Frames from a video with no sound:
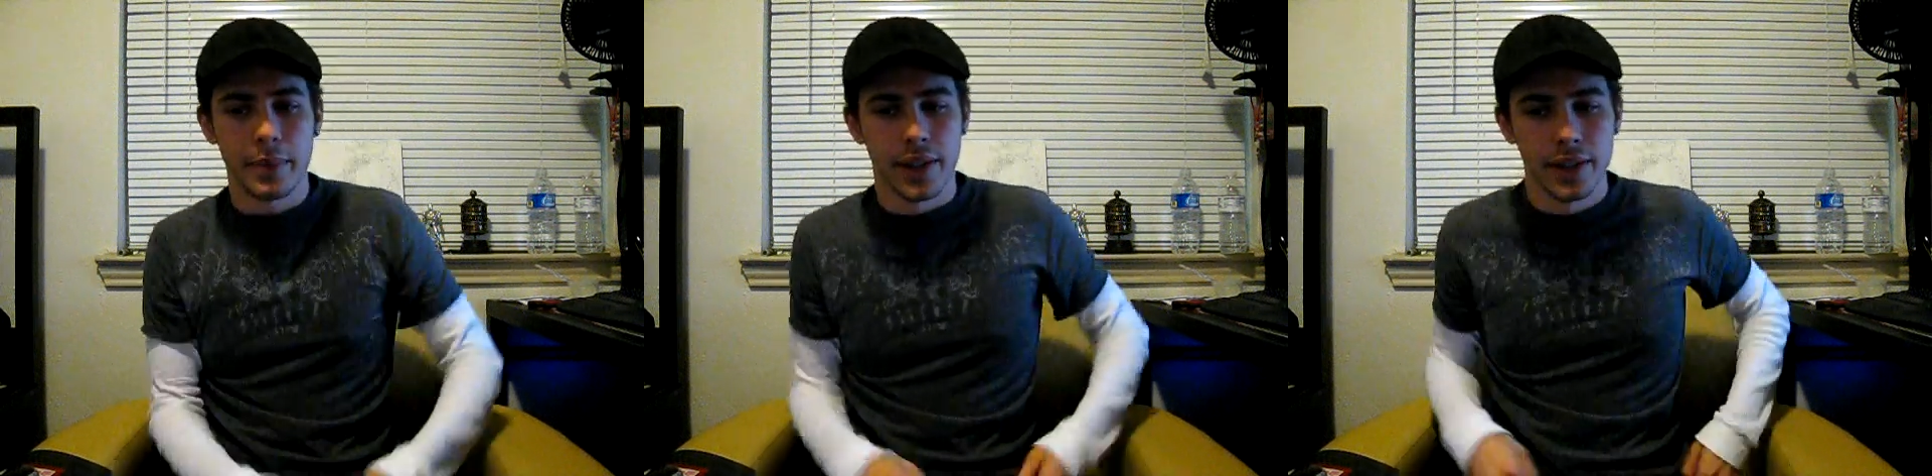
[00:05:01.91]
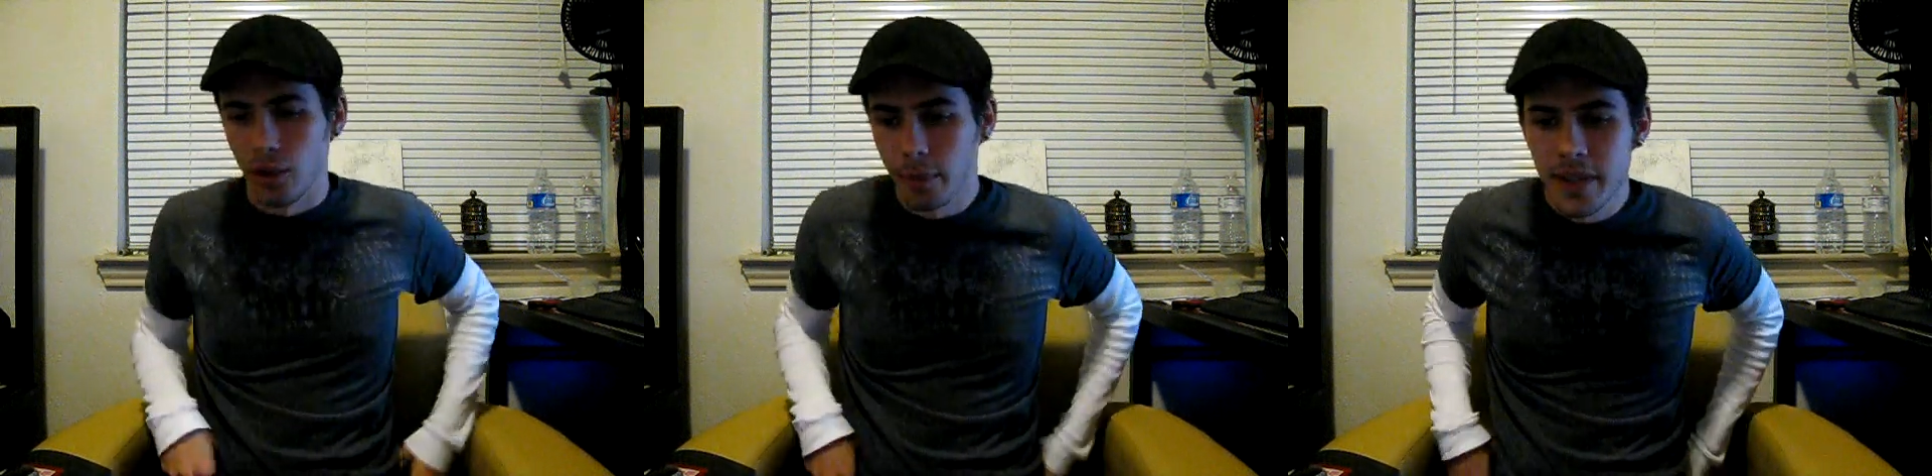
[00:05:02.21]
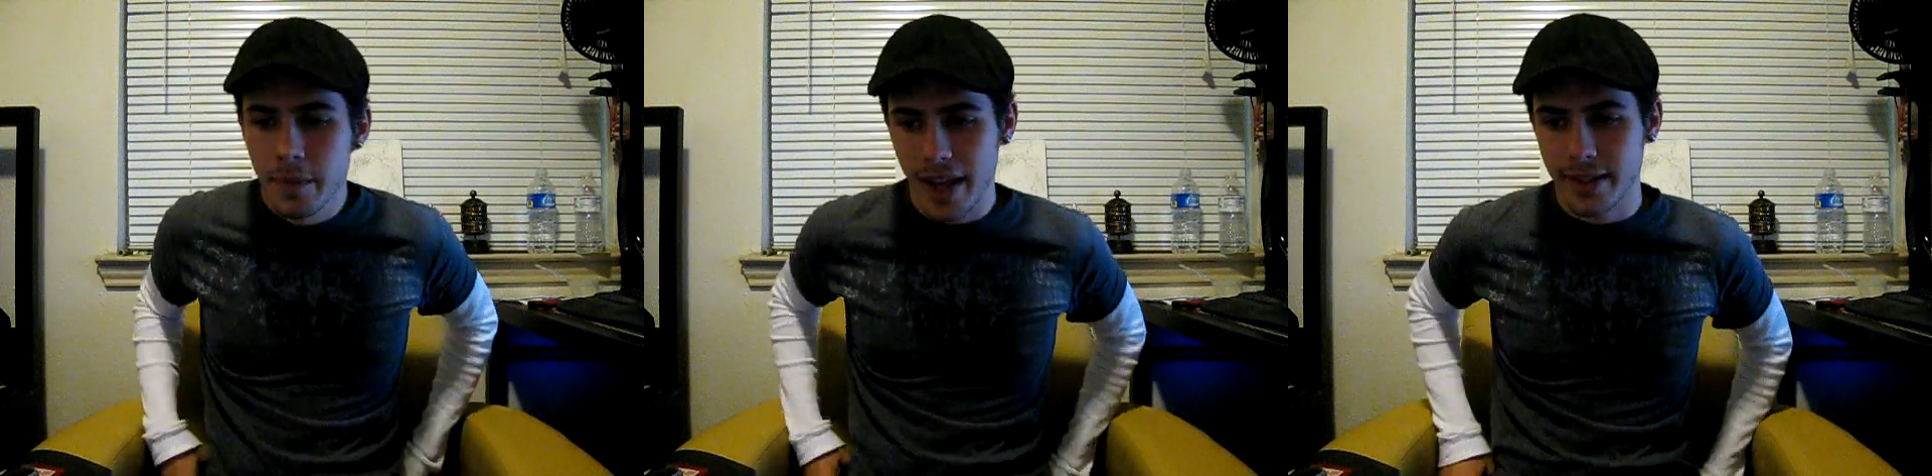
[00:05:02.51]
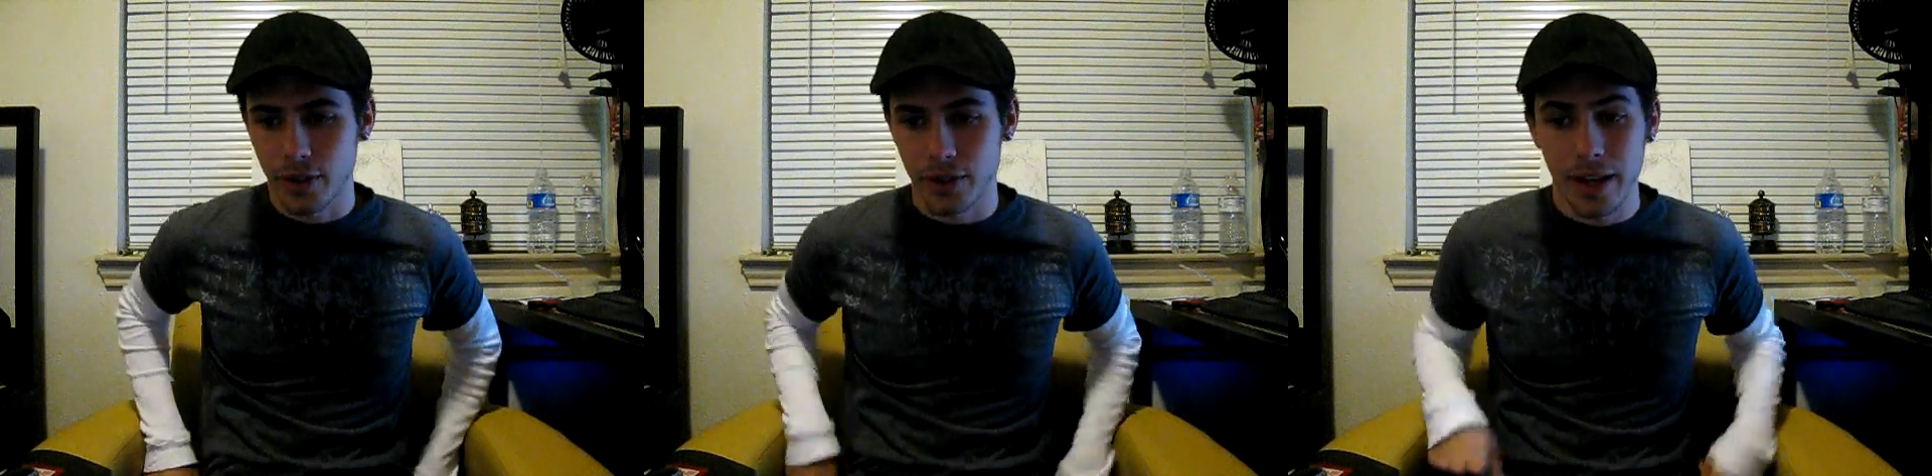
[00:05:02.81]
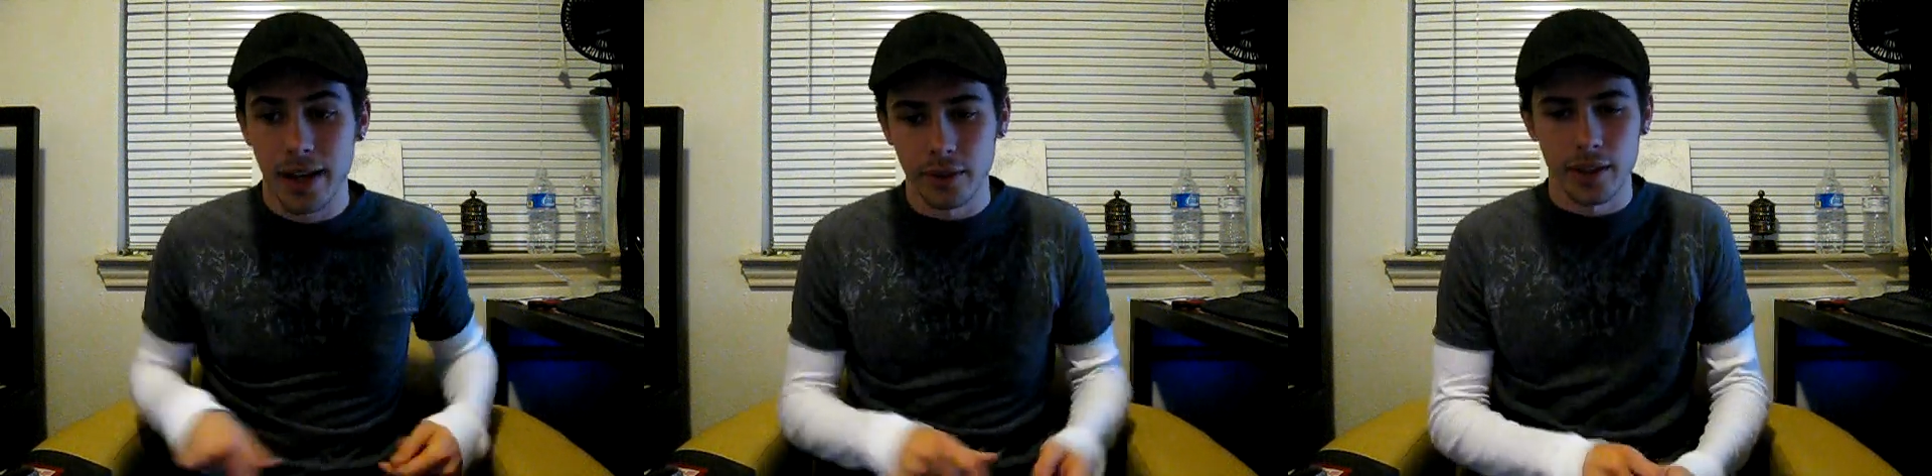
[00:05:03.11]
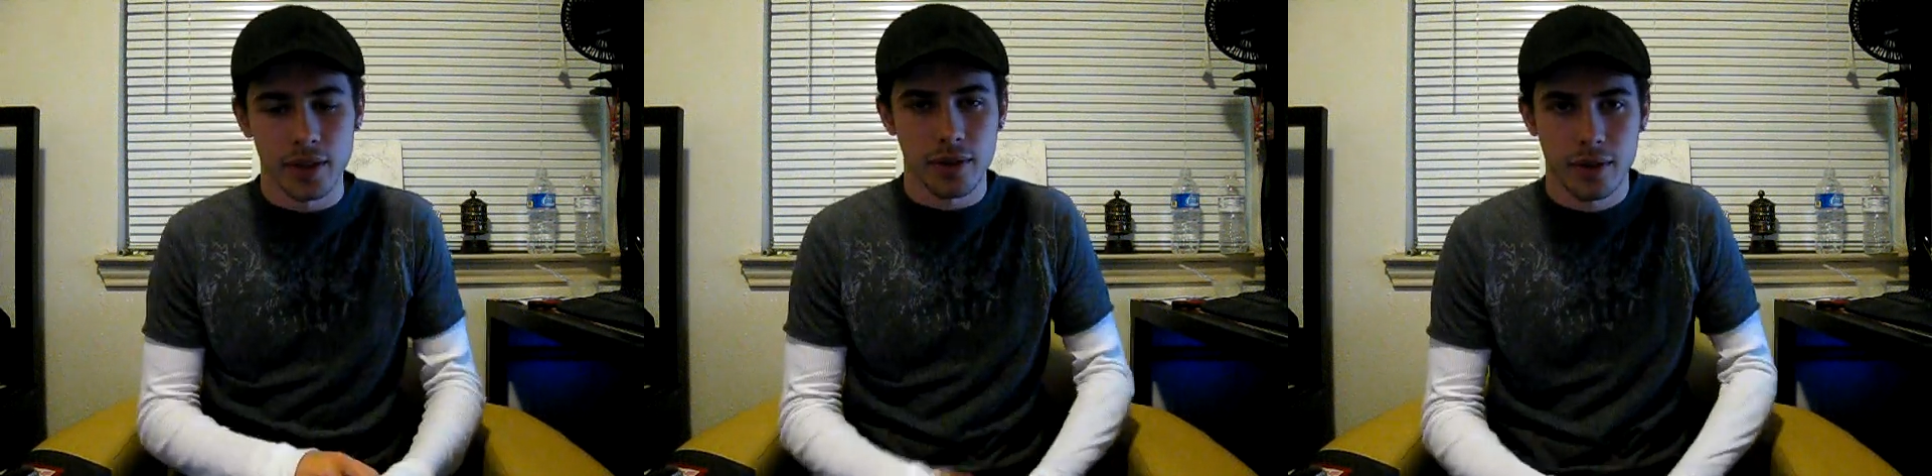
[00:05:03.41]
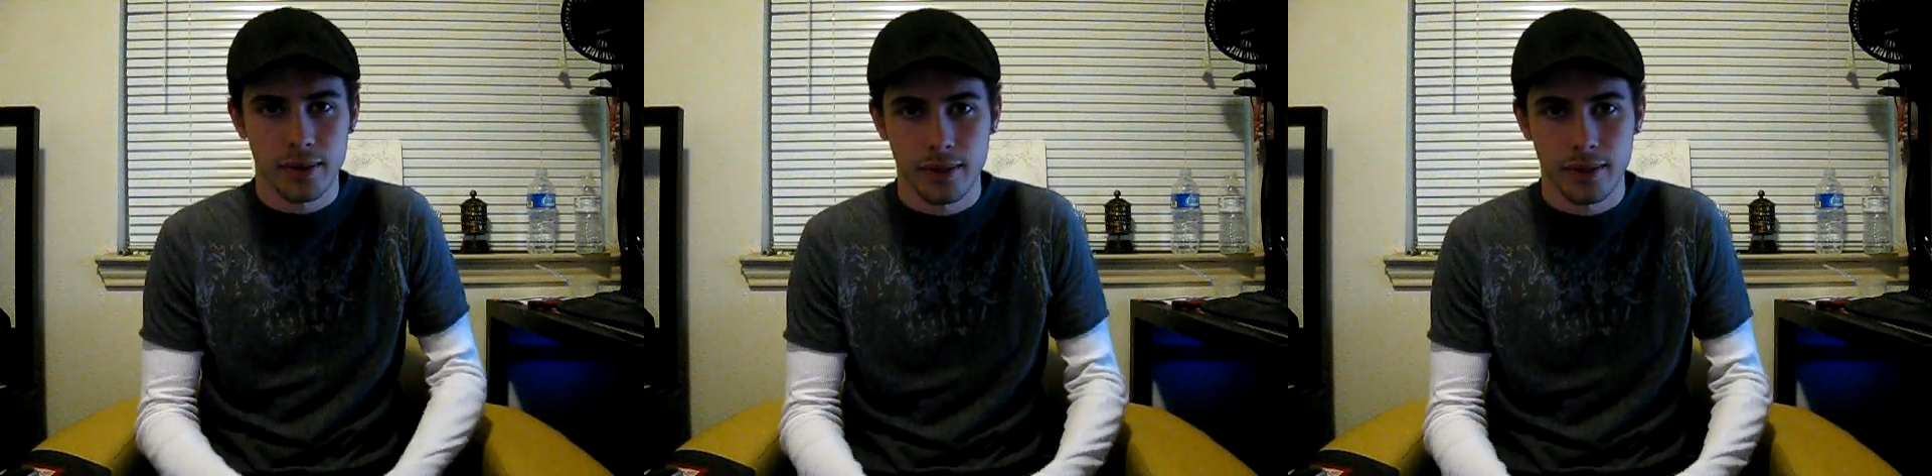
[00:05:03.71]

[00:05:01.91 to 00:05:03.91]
but don't be spastic or childish